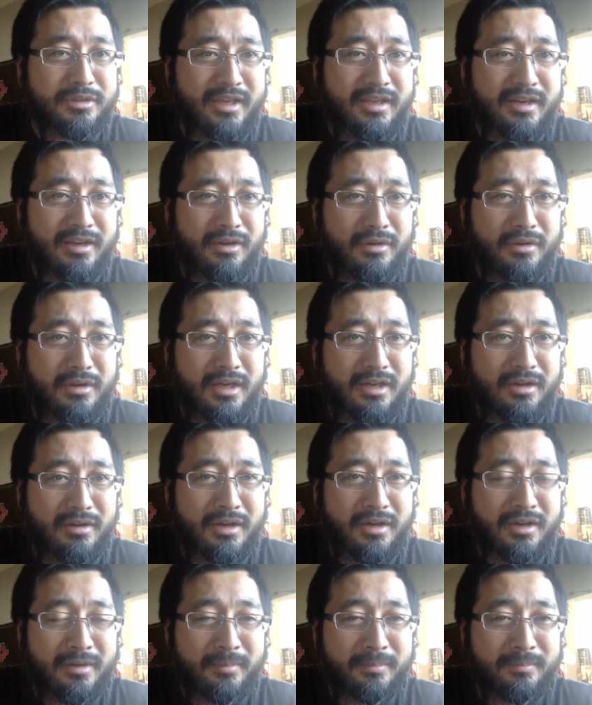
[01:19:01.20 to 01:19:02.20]
that,
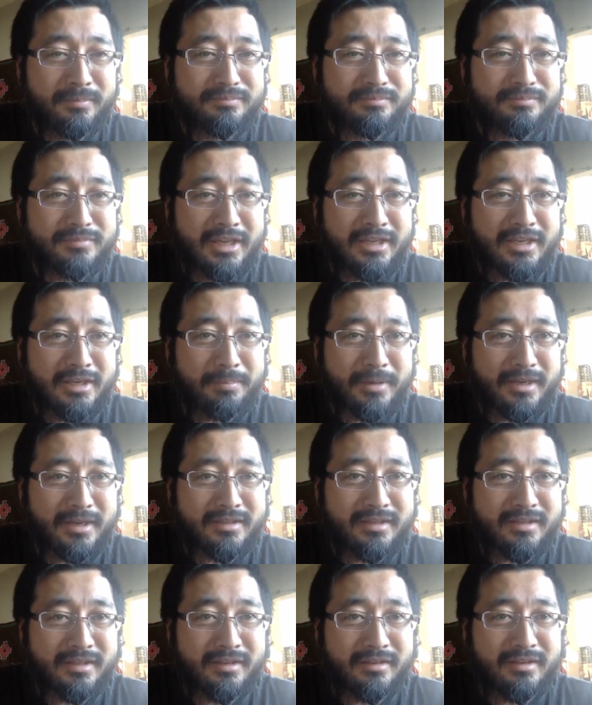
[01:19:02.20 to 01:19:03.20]
I'll hand it
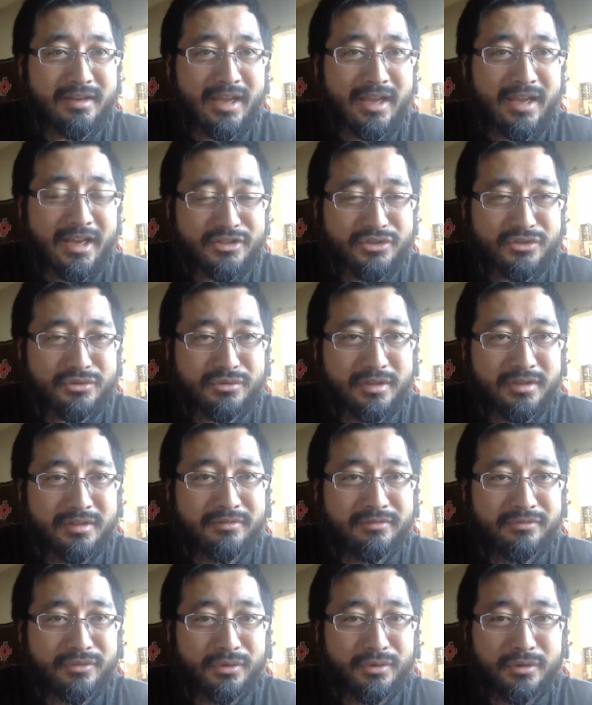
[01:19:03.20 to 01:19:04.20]
back to
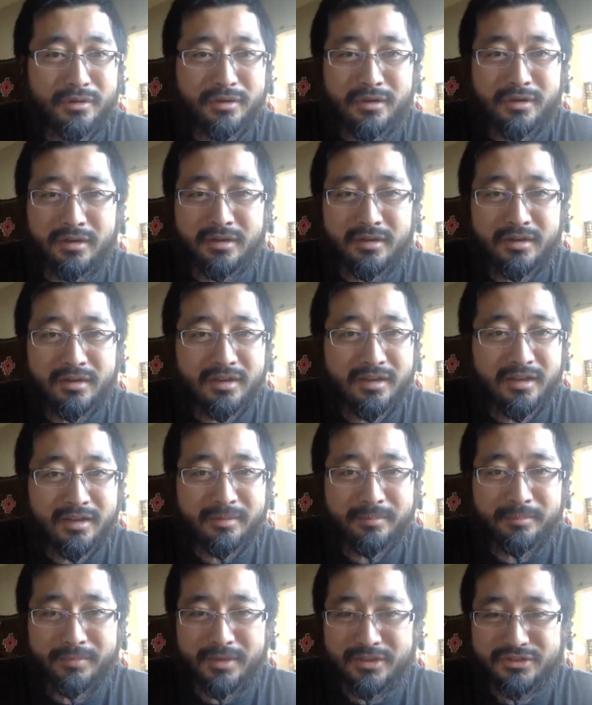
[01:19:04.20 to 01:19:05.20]
Astrid for
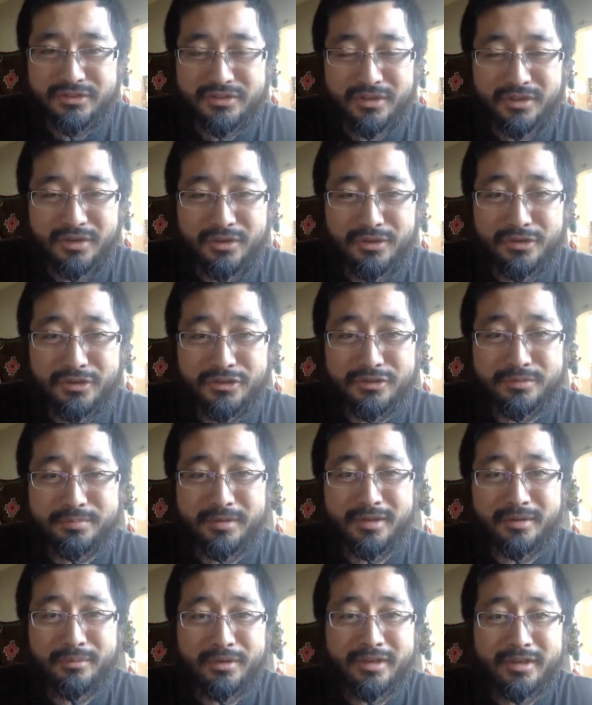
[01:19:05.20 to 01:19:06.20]
us to close,
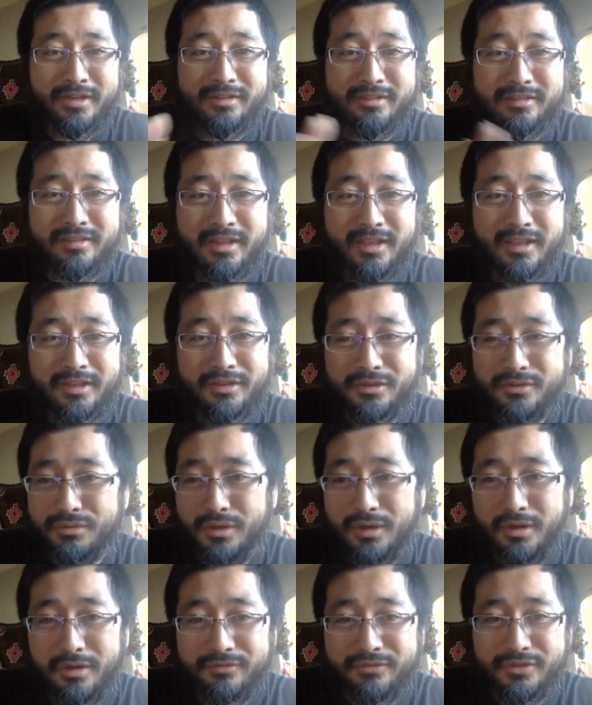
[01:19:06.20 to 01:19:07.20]
but want to thank you
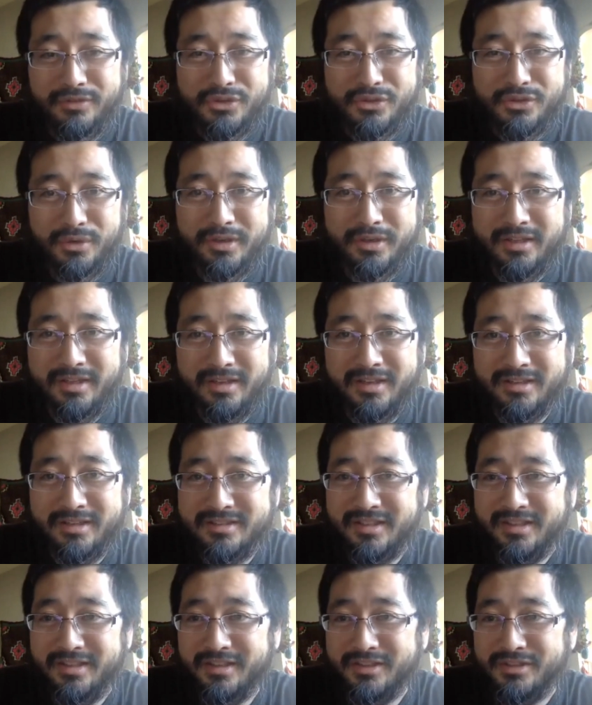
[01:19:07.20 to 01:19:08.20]
all for joining
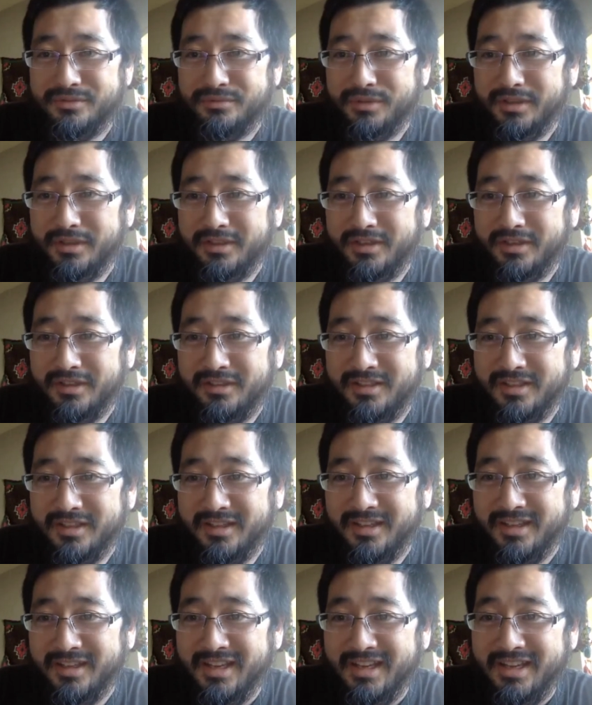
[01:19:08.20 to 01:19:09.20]
us. And it's really good
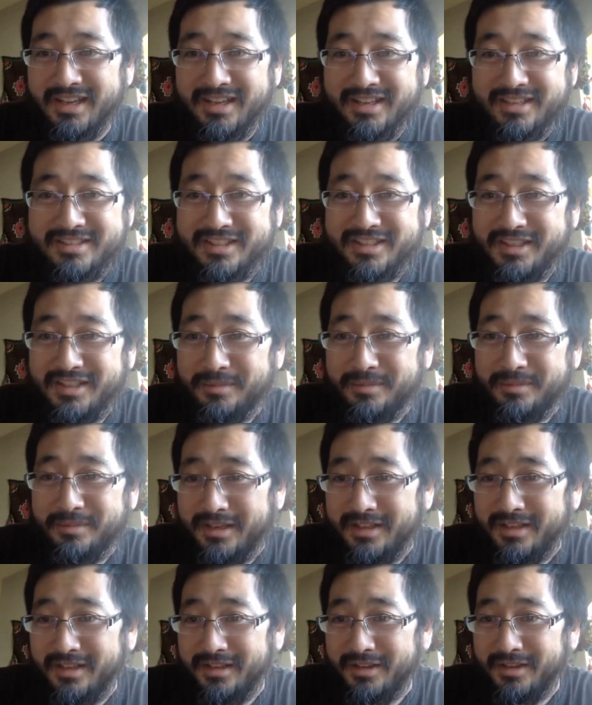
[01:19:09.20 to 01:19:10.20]
to see
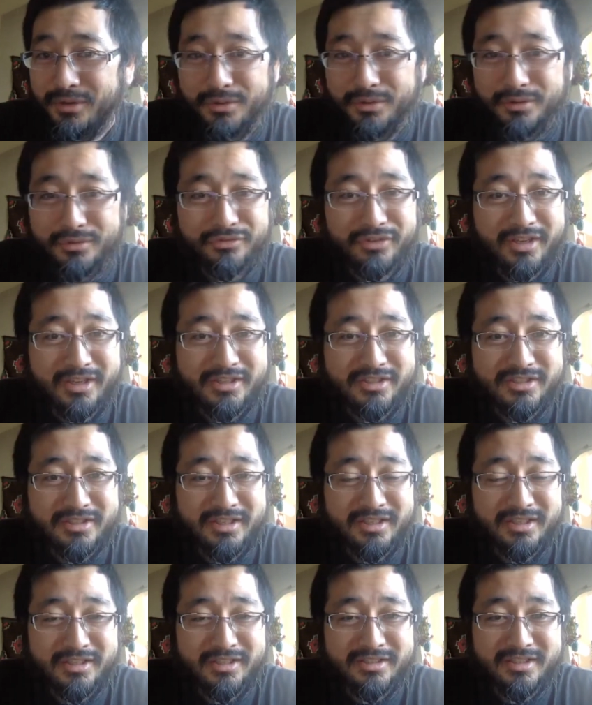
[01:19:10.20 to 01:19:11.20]
many old
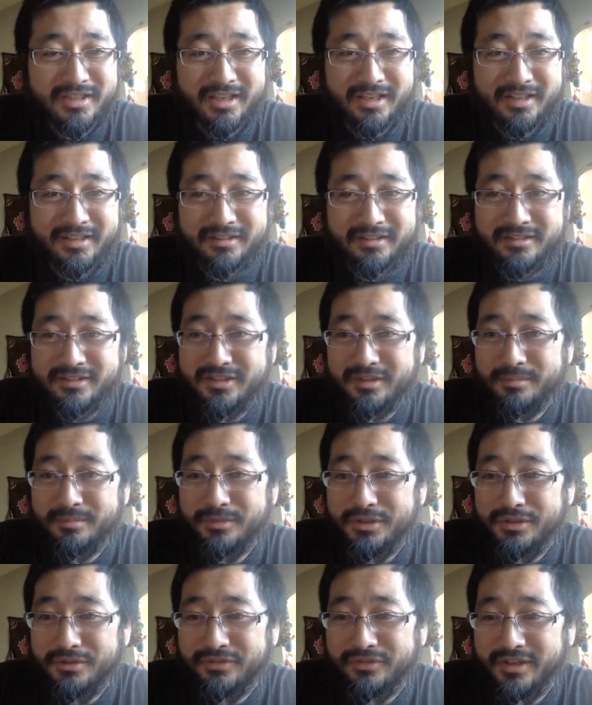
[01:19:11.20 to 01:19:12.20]
faces and some
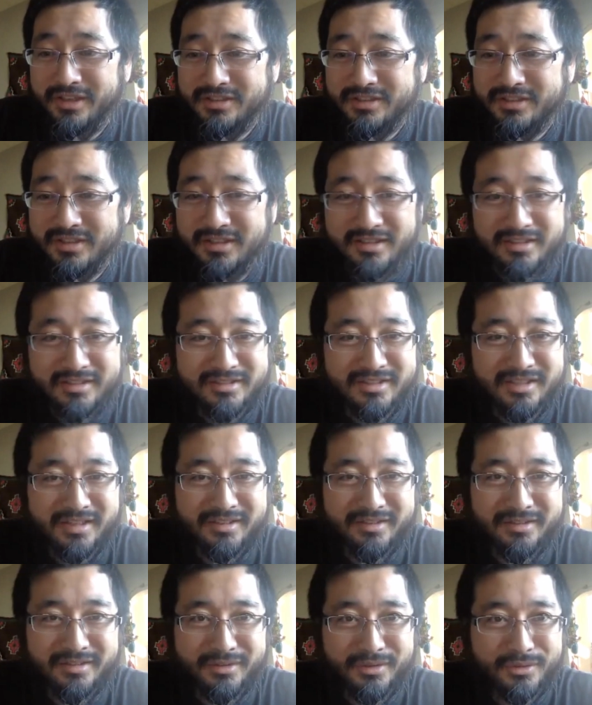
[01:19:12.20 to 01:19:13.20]
new faces,
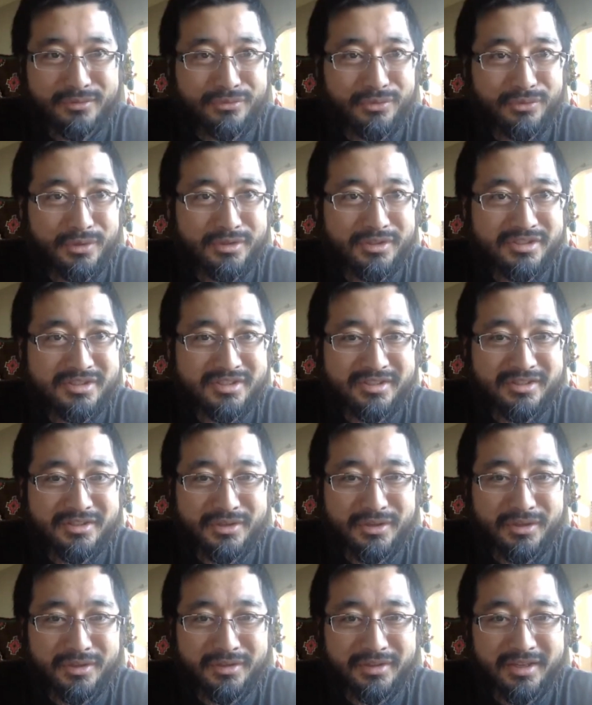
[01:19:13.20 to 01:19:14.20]
and look forward to seeing
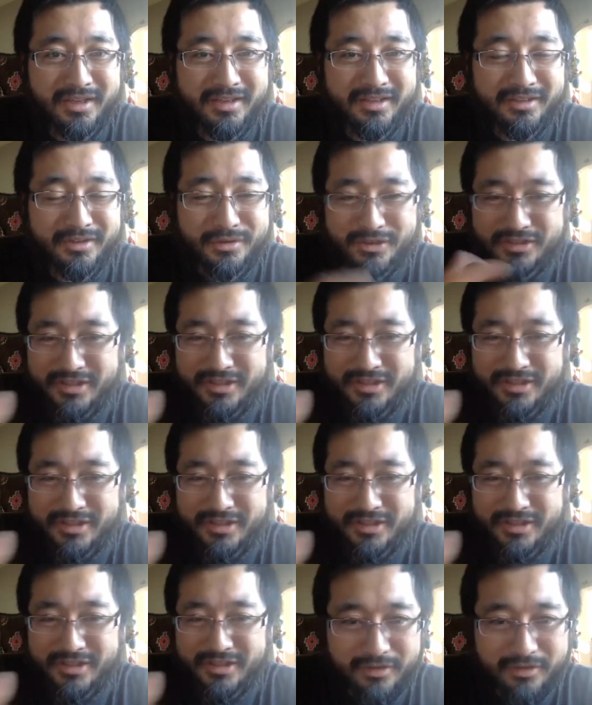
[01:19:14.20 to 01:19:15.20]
you all again. Chris, I
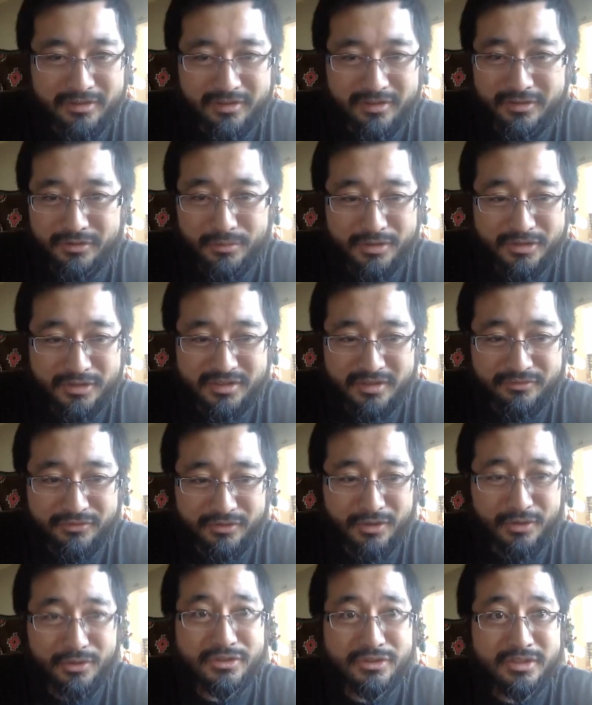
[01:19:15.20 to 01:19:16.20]
don't know if you have anything you want to
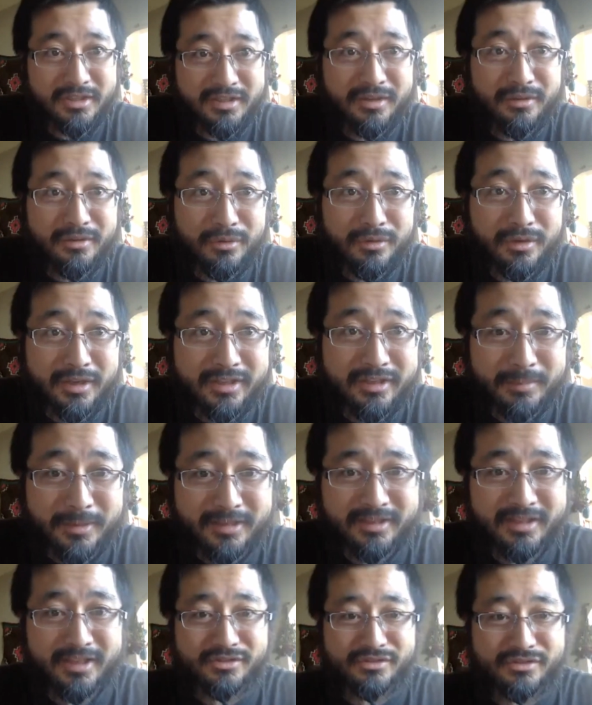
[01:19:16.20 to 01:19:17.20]
say for closing, and then we'll hand
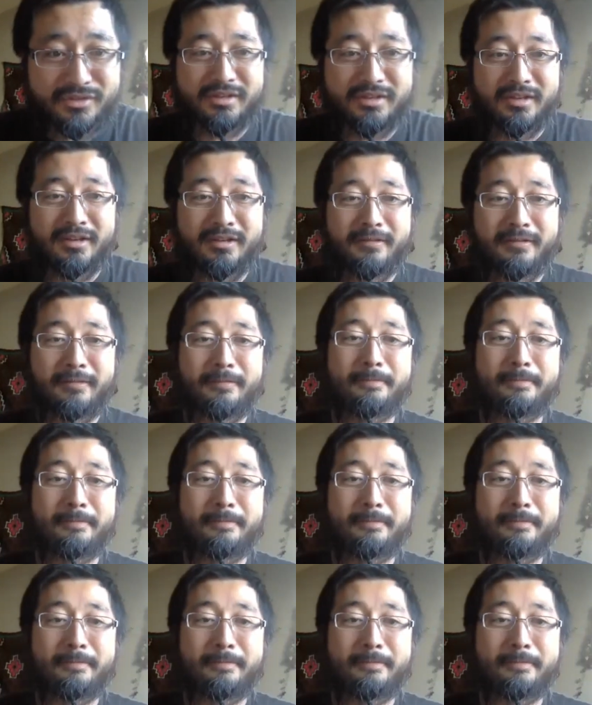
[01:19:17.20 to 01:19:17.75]
it back to Astrid.